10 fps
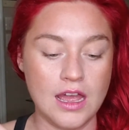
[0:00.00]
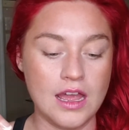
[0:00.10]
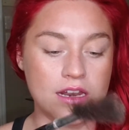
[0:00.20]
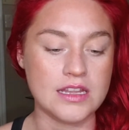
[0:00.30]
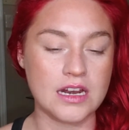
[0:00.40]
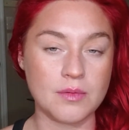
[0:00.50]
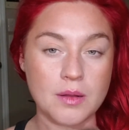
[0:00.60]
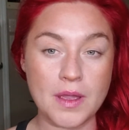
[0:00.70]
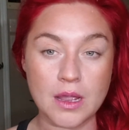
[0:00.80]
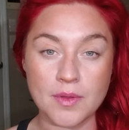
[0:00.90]
And then I'm going
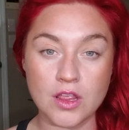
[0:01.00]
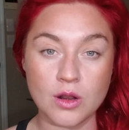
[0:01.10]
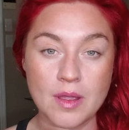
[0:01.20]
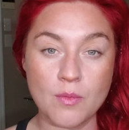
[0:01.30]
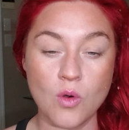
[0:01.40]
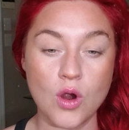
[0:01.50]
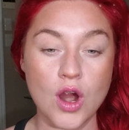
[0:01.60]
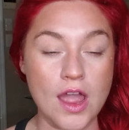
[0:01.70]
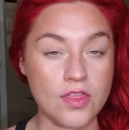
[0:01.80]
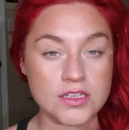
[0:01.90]
to pick up a little bit more,
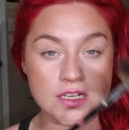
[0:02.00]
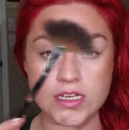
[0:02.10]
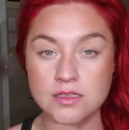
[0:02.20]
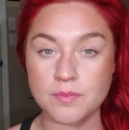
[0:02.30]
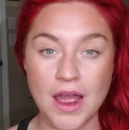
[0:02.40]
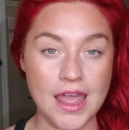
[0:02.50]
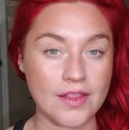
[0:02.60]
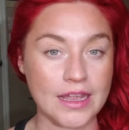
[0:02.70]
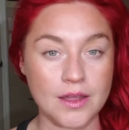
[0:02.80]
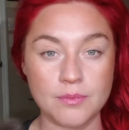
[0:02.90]
and this is by
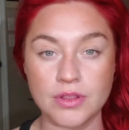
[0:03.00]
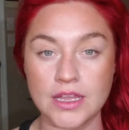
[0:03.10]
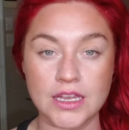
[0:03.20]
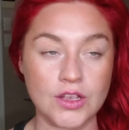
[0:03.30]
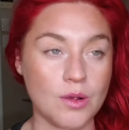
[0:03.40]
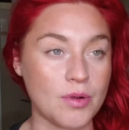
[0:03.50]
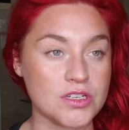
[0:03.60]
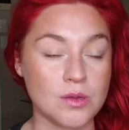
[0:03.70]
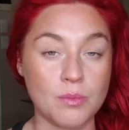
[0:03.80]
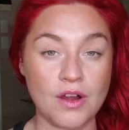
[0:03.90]
like complete, you know,
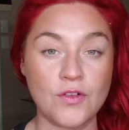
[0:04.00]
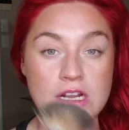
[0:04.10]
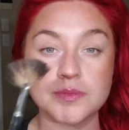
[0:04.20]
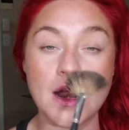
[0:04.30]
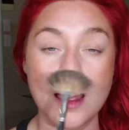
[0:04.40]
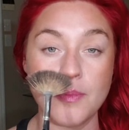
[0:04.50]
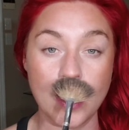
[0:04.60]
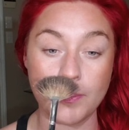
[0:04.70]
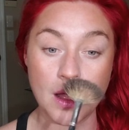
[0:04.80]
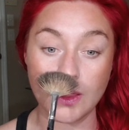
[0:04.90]
personal preference, but I
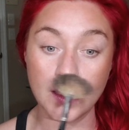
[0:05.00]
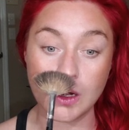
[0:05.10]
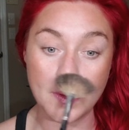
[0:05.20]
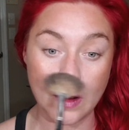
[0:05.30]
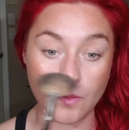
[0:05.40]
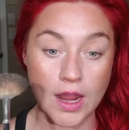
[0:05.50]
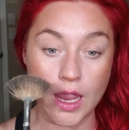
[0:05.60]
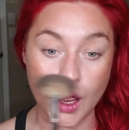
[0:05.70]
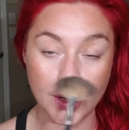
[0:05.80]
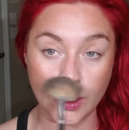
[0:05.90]
pop a little bit right
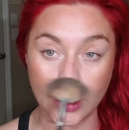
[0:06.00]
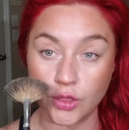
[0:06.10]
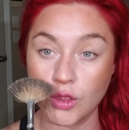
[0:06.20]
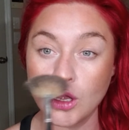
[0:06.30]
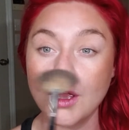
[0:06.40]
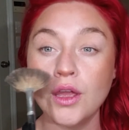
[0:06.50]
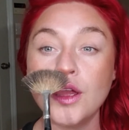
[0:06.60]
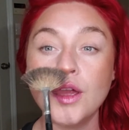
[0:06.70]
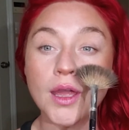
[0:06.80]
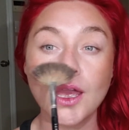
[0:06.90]
underneath
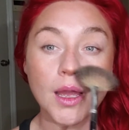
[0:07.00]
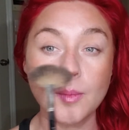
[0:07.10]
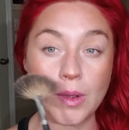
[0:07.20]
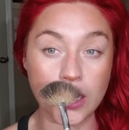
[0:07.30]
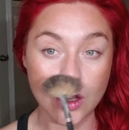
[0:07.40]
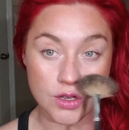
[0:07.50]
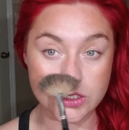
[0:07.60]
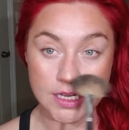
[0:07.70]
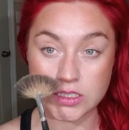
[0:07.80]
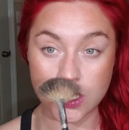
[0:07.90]
my nose
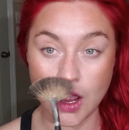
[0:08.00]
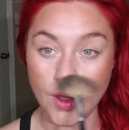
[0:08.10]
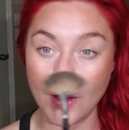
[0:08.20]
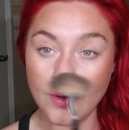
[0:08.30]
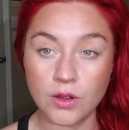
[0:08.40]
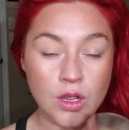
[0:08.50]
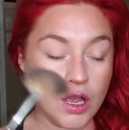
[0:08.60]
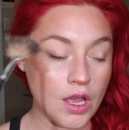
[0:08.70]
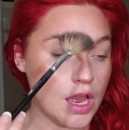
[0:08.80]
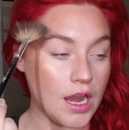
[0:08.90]
like so,
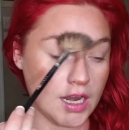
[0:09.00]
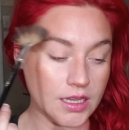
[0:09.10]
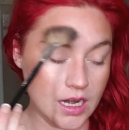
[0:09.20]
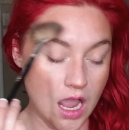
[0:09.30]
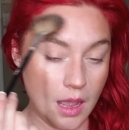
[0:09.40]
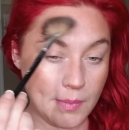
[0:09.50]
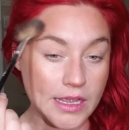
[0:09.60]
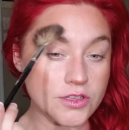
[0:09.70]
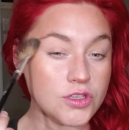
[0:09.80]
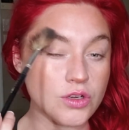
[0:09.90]
and then up
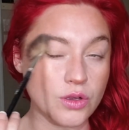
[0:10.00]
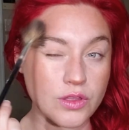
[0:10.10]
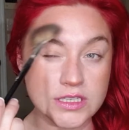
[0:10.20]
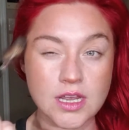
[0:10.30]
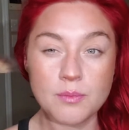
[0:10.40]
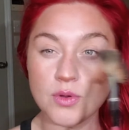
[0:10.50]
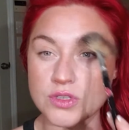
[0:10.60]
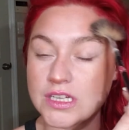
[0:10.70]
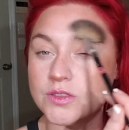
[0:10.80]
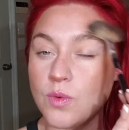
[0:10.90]
into the
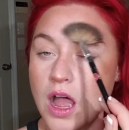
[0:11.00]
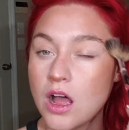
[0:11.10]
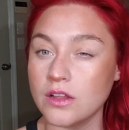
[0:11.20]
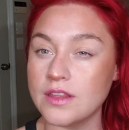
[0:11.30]
temples as well.